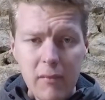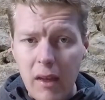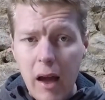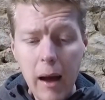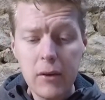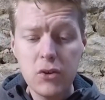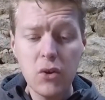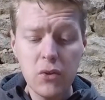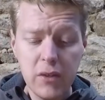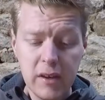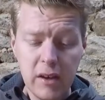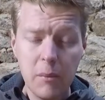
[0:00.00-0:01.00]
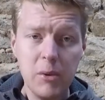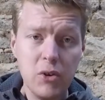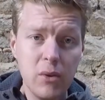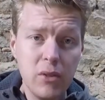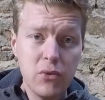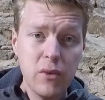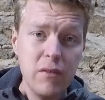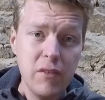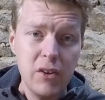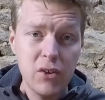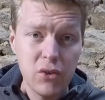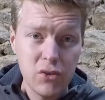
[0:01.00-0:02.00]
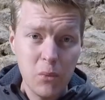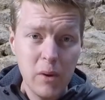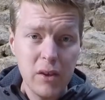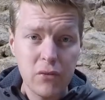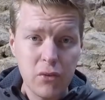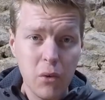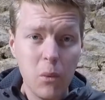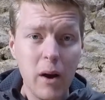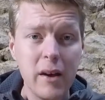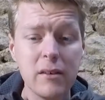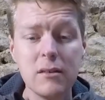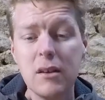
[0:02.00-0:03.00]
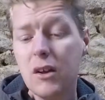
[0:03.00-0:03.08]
I don't think I'll be doing 3 videos a week for a while,